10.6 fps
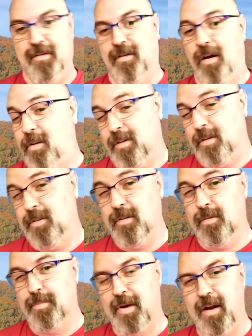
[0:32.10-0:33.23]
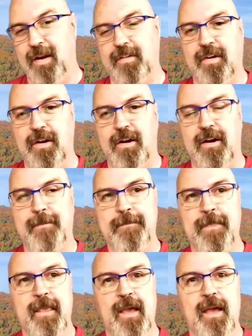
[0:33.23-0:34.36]
all Google products are.
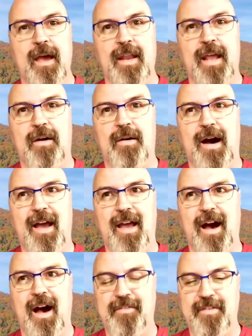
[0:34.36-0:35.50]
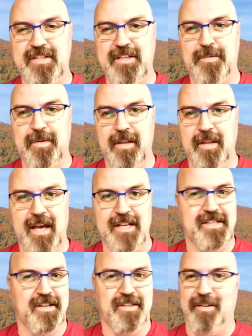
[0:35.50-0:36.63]
Now, I obviously realize
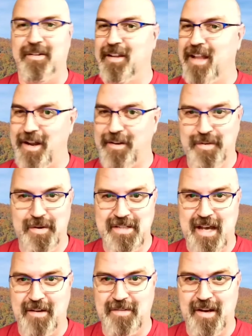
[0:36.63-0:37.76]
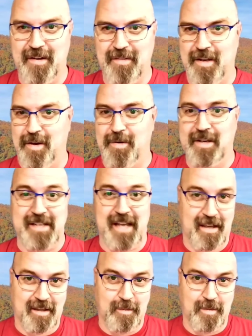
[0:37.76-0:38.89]
that there are a lot of folks out there that know
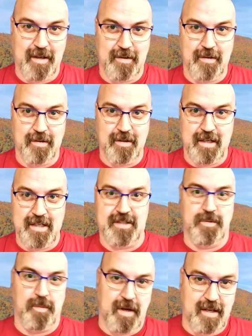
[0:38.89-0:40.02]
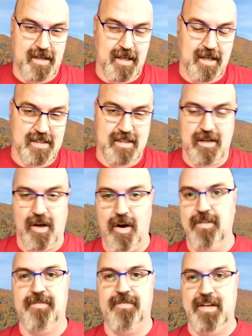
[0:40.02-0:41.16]
exactly what Google is and what it does and all
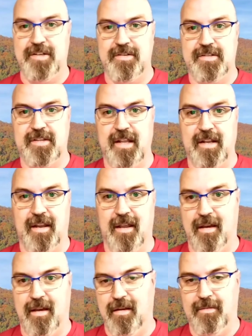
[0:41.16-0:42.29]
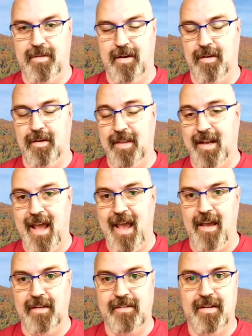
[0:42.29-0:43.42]
the features that that it
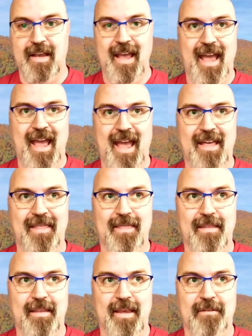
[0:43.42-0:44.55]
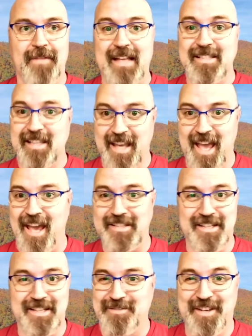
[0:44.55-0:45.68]
has. And if that's the case,
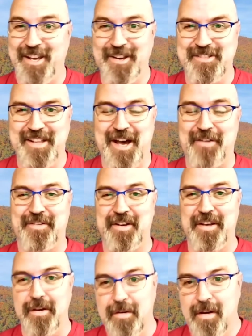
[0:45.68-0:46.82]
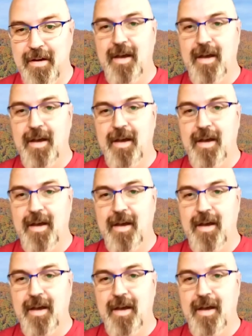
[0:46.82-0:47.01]
this video is not for you.